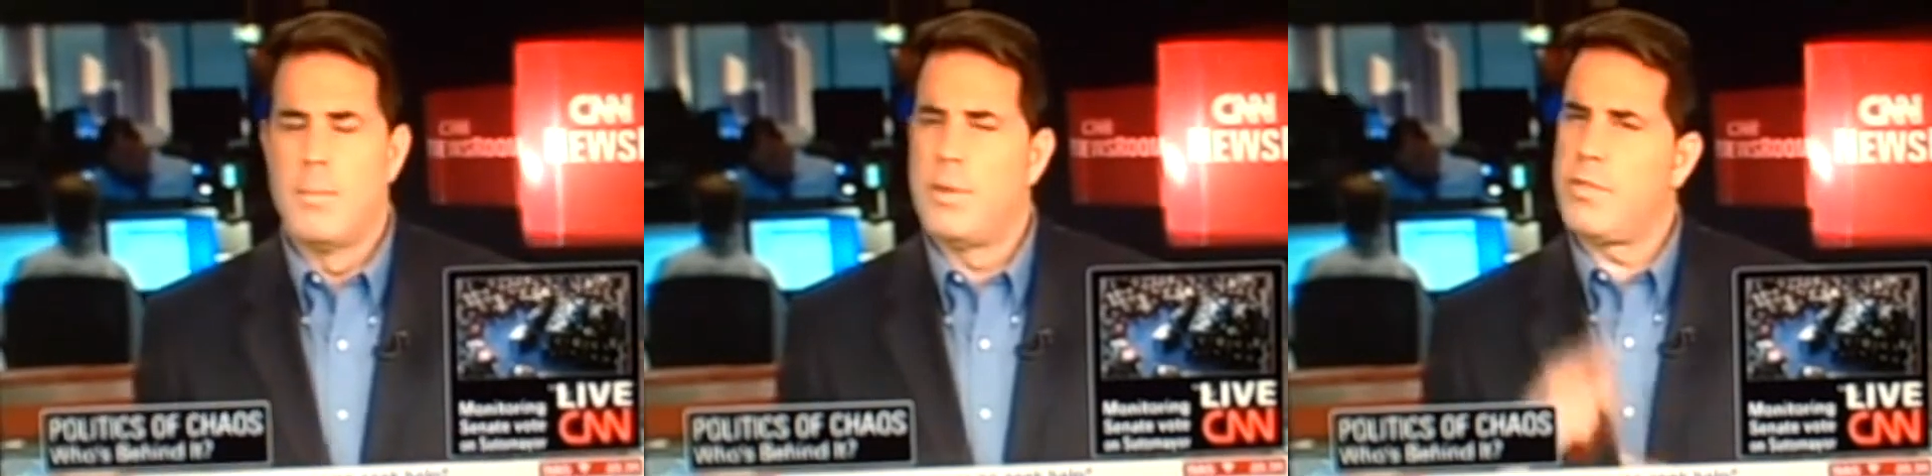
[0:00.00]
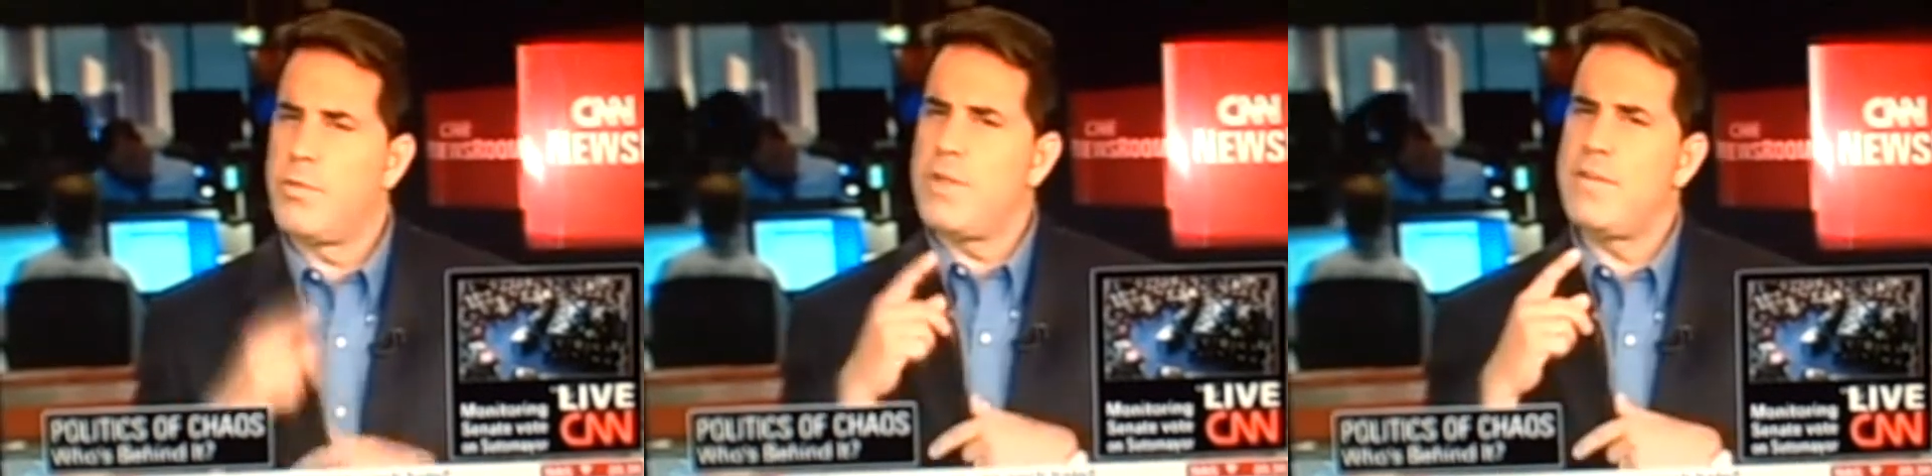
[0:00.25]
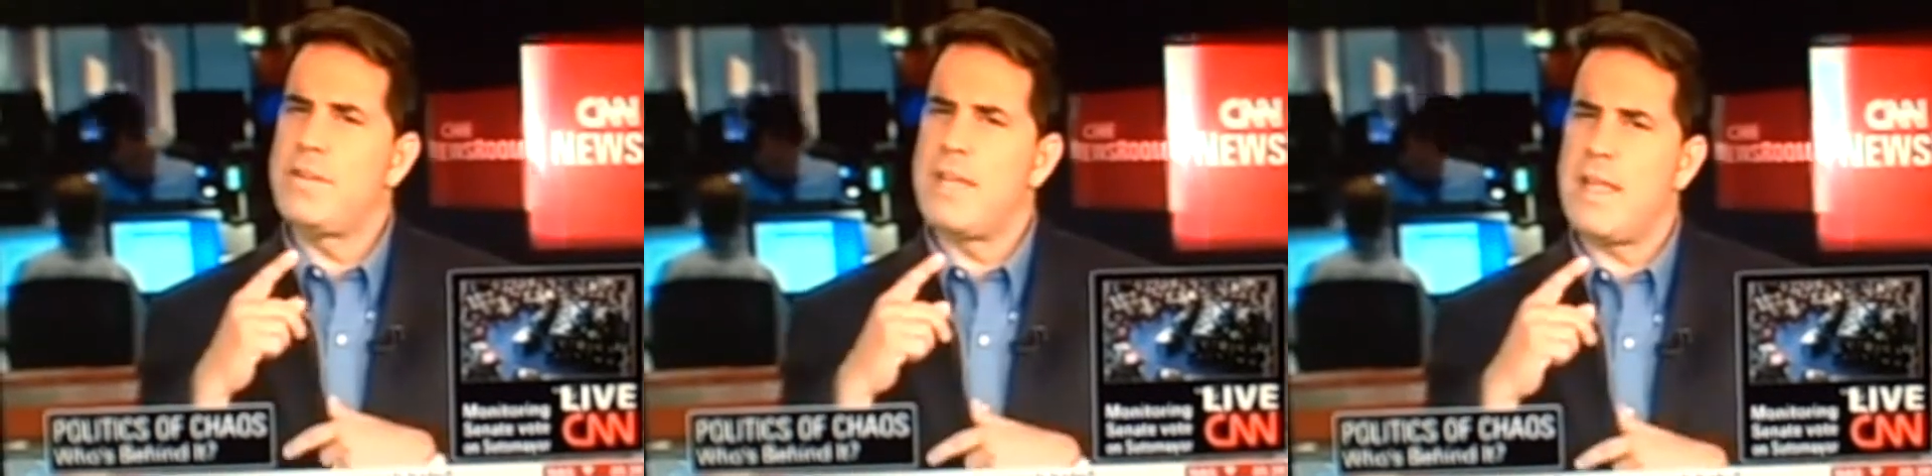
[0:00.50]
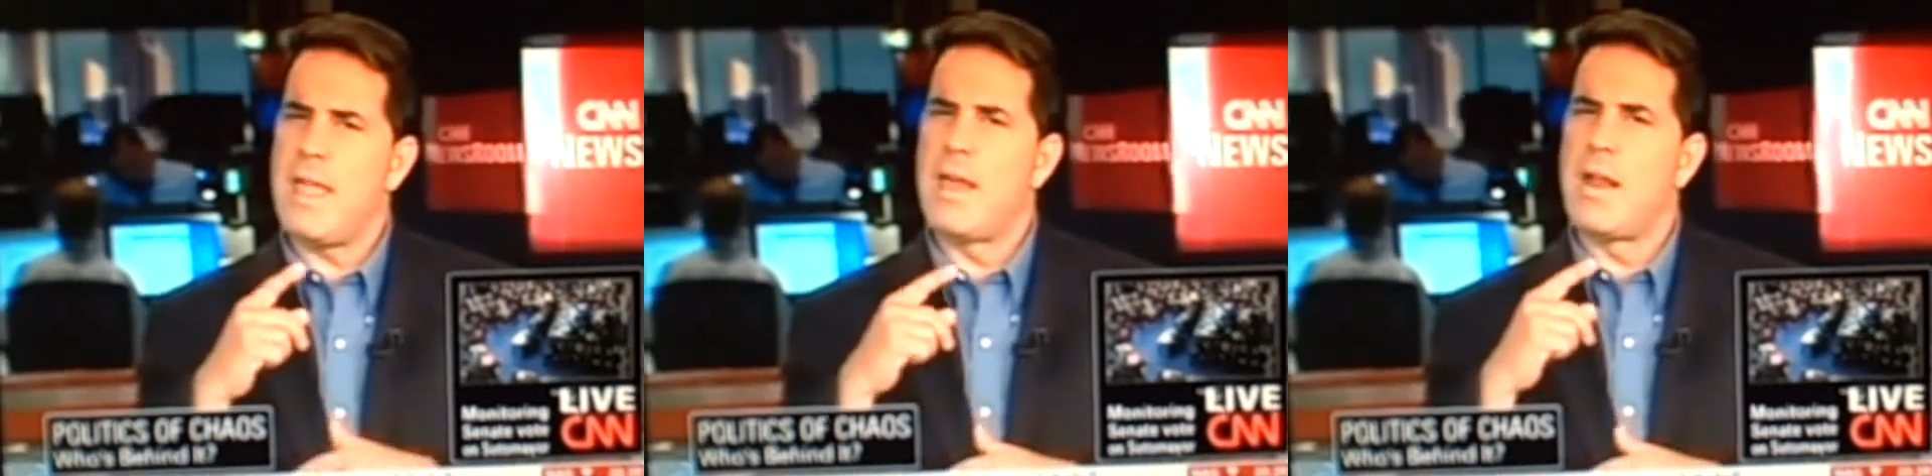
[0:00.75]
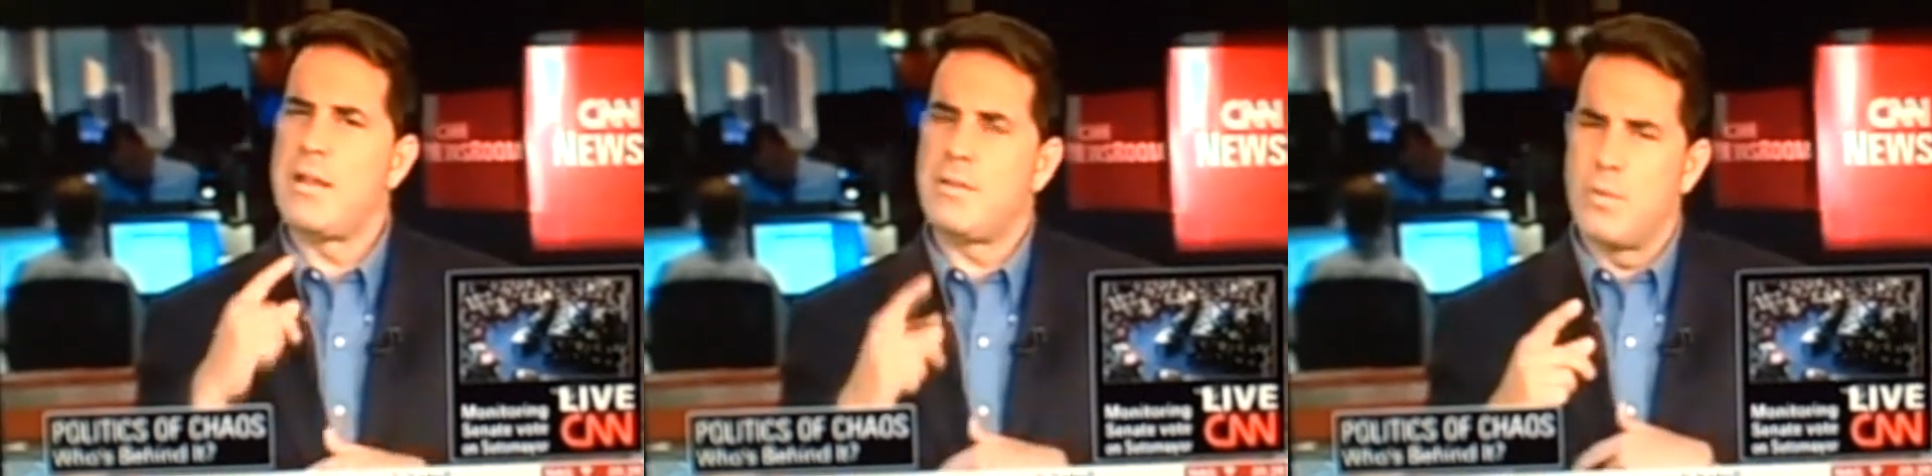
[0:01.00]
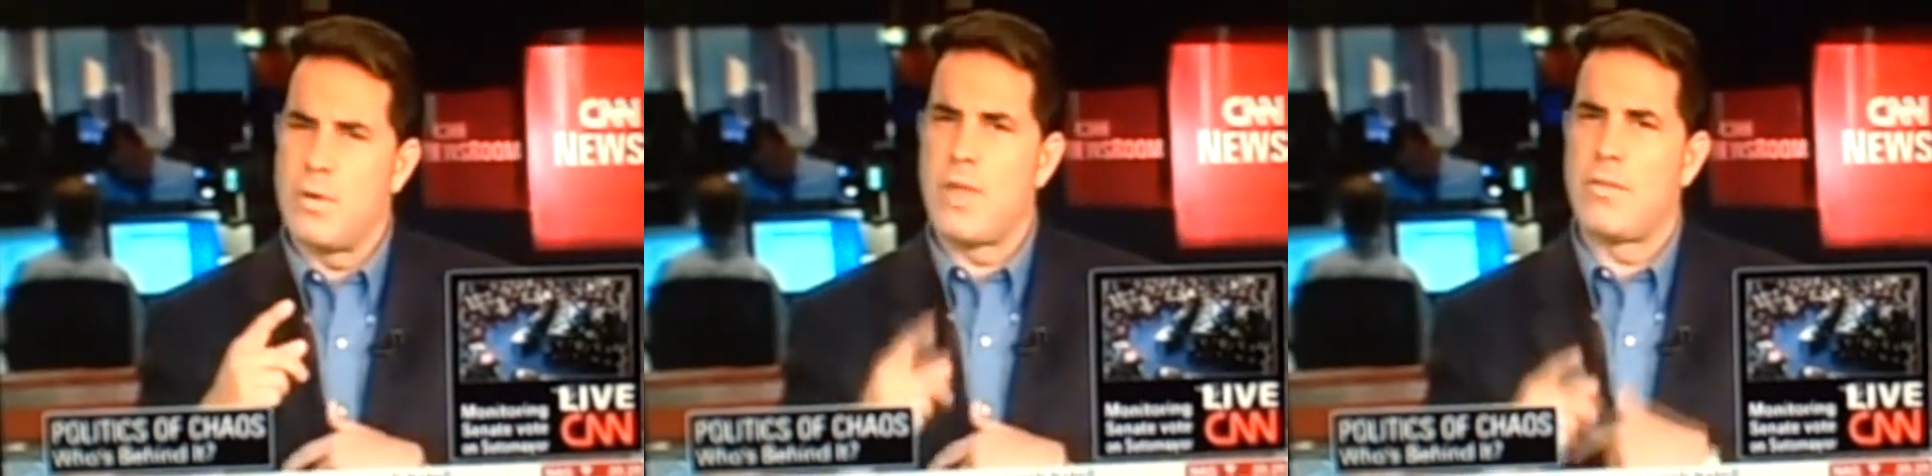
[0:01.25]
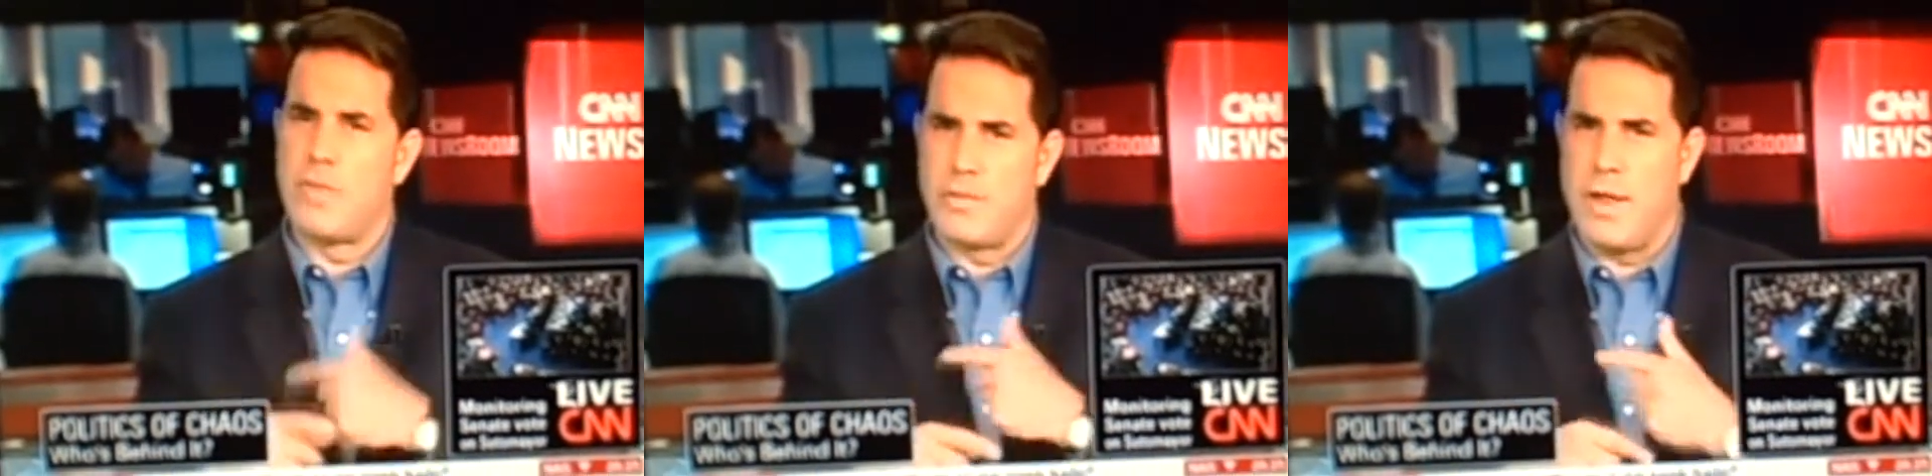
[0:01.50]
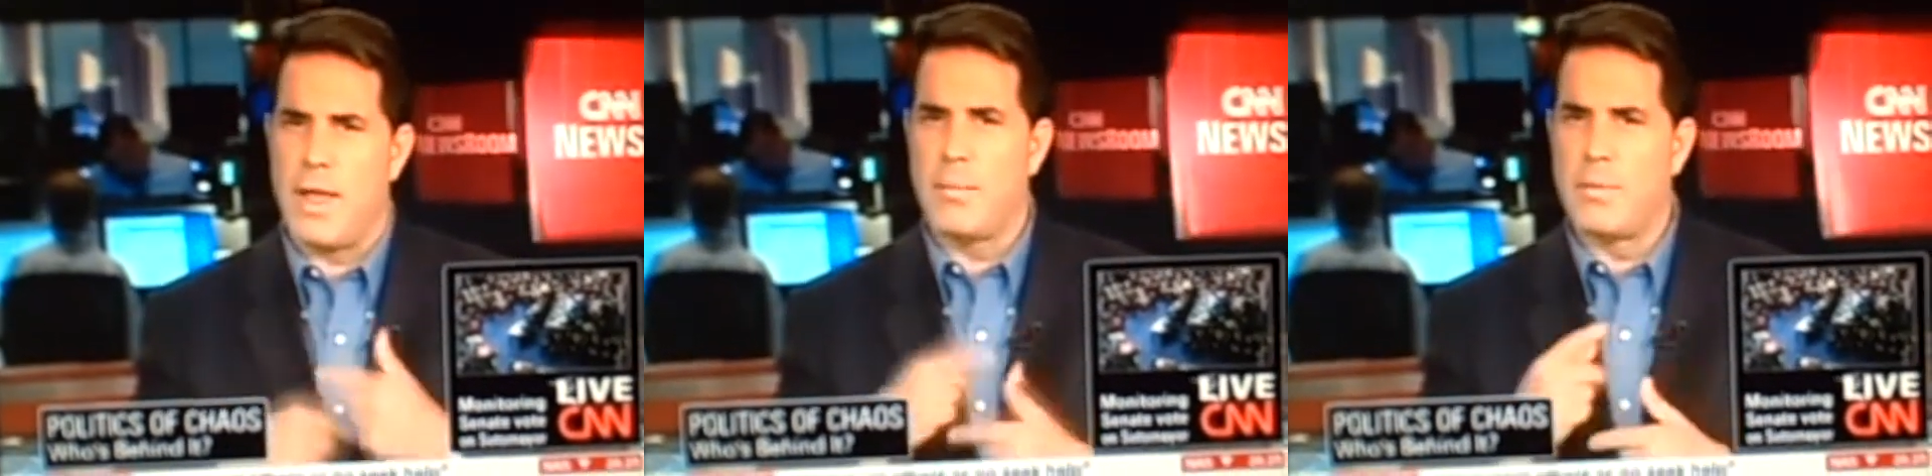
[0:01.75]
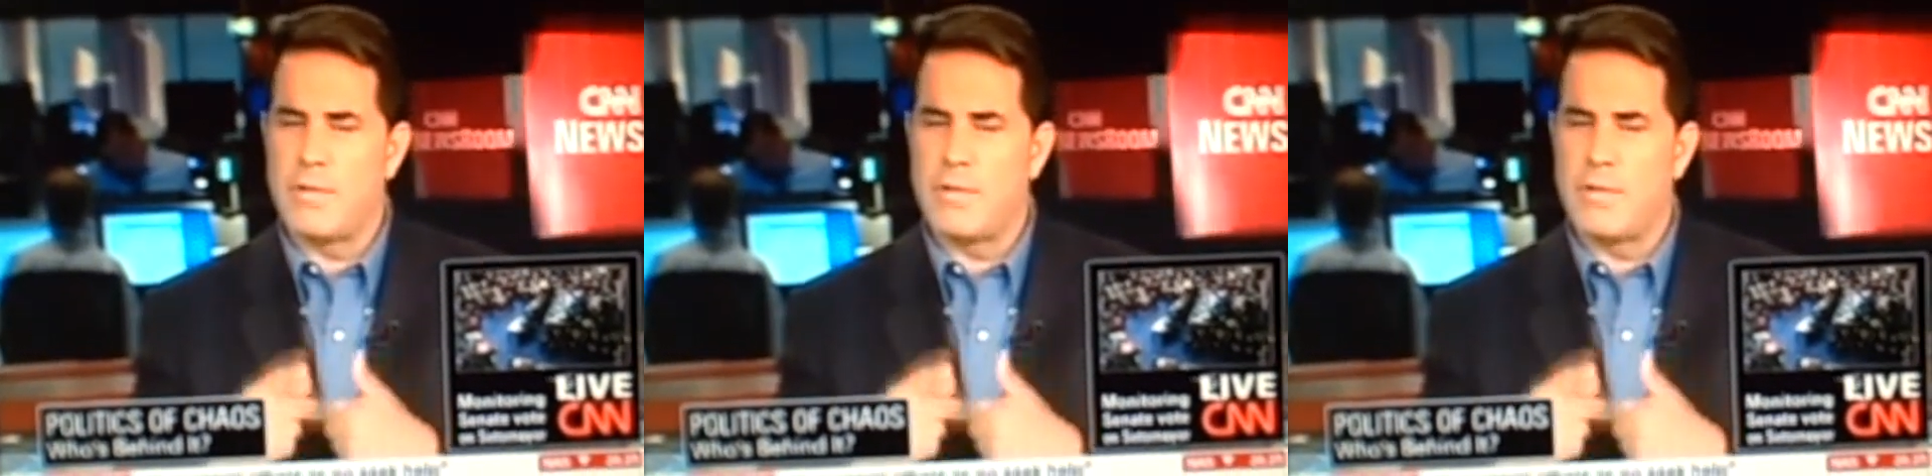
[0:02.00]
But they're even taking it to another step.